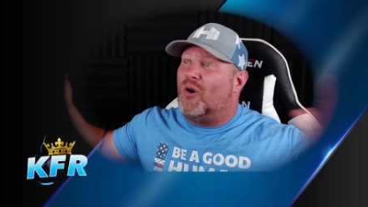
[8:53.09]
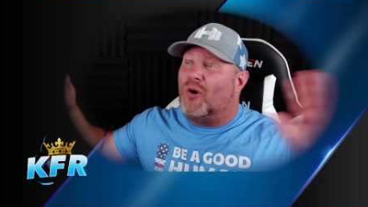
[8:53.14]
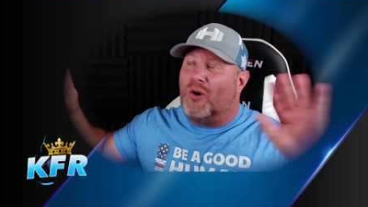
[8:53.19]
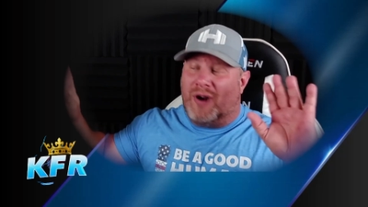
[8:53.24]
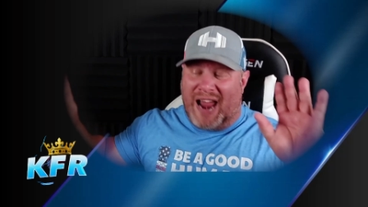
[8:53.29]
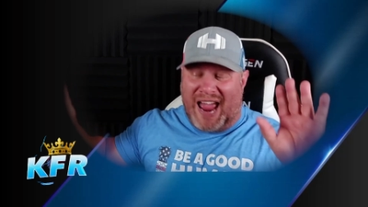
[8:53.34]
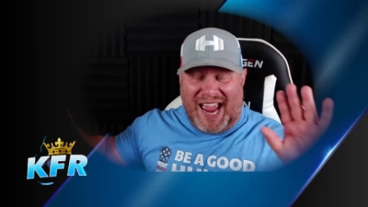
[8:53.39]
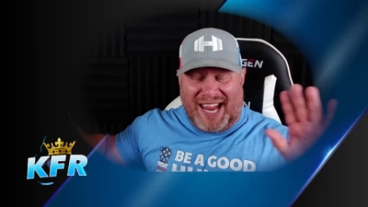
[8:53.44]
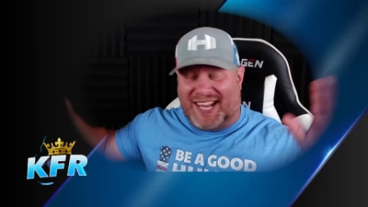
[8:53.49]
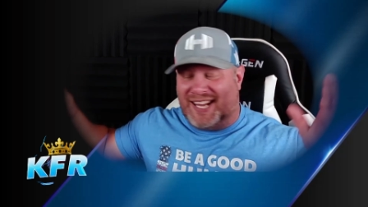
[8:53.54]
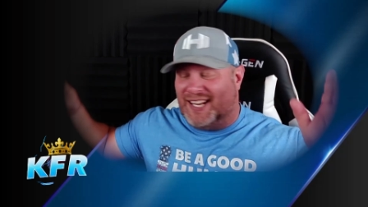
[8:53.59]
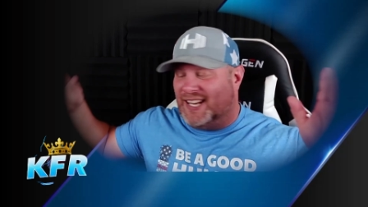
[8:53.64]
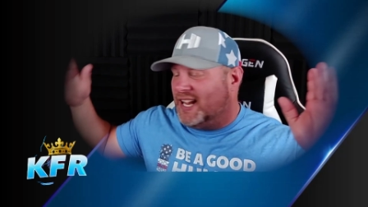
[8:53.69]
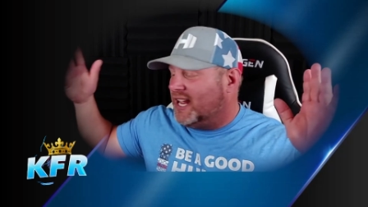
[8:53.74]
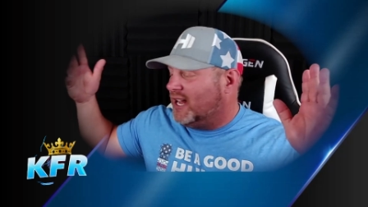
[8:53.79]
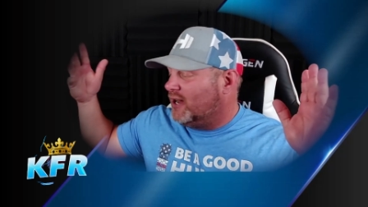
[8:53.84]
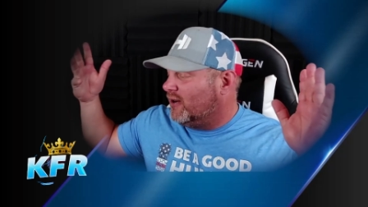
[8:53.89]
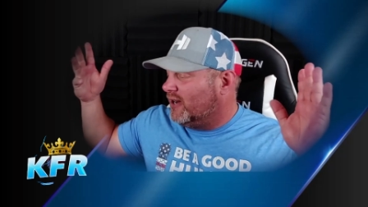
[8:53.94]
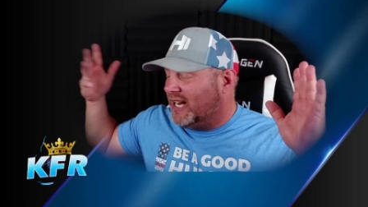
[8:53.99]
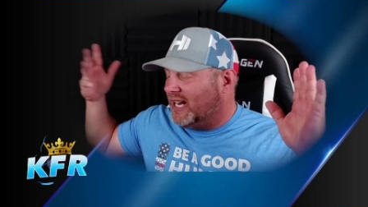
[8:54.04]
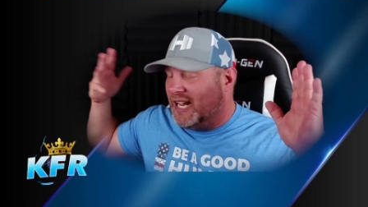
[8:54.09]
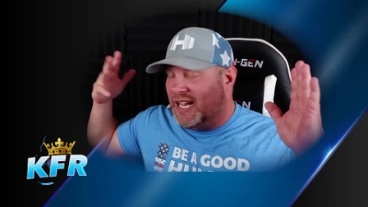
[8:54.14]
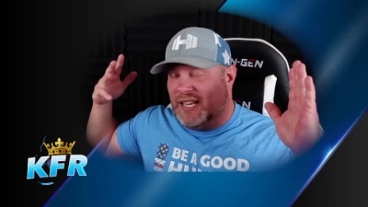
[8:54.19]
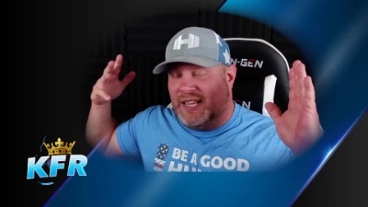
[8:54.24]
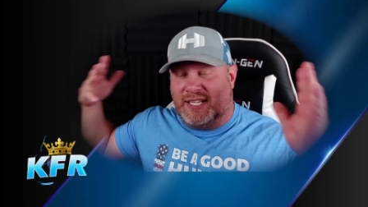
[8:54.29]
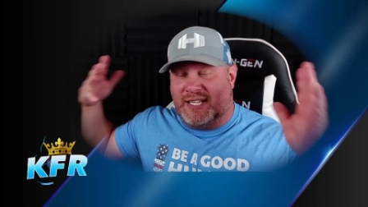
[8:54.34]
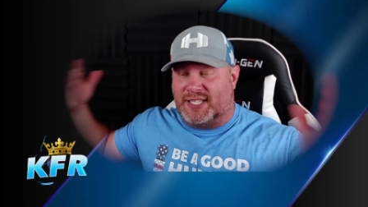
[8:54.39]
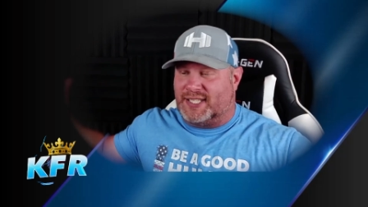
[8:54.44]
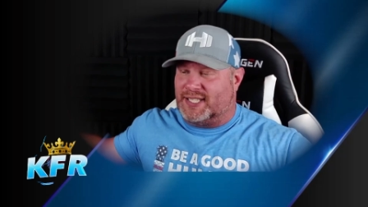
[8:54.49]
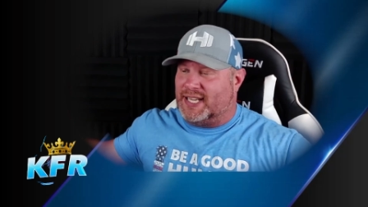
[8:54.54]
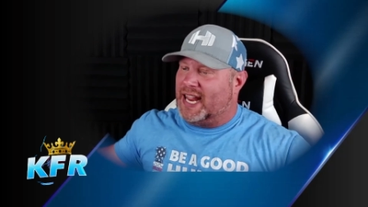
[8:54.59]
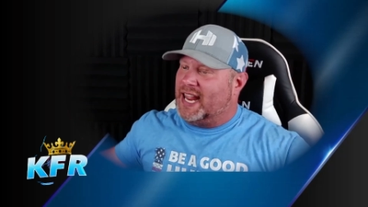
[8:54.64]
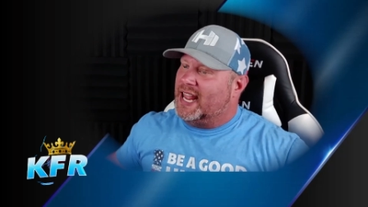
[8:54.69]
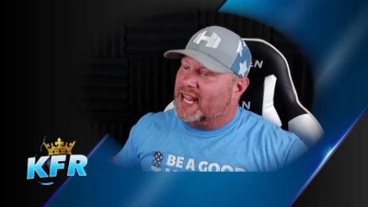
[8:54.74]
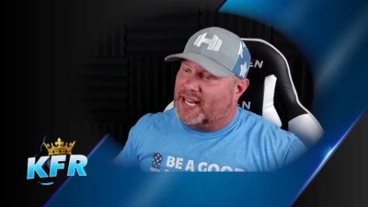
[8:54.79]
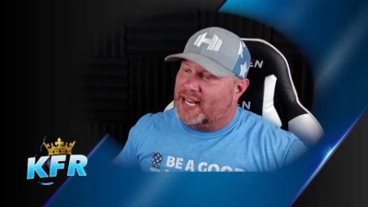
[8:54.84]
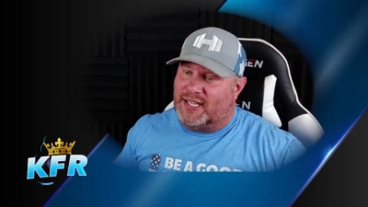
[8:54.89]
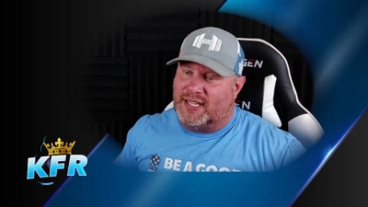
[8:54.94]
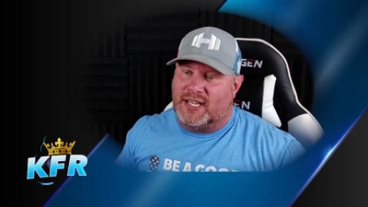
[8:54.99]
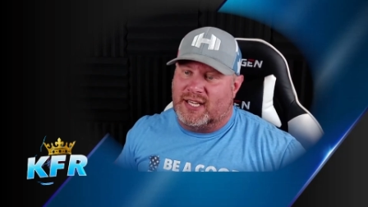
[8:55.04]
or I could hear it in the
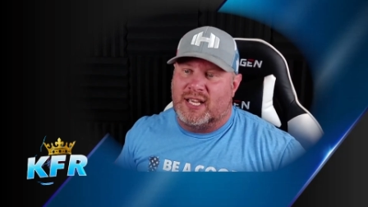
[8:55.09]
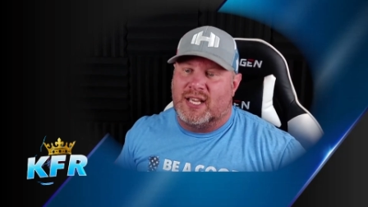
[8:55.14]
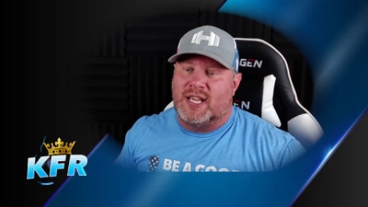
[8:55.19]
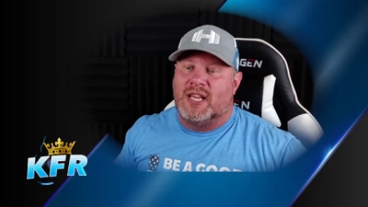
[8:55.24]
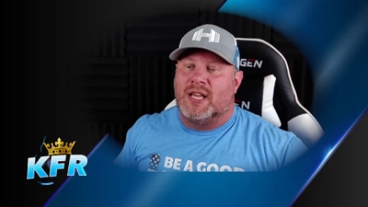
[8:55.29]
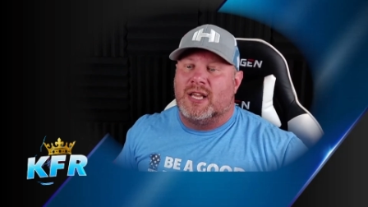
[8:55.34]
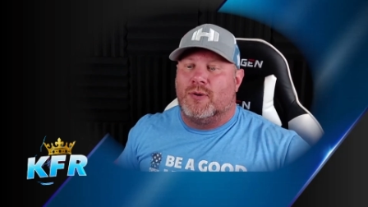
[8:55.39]
sand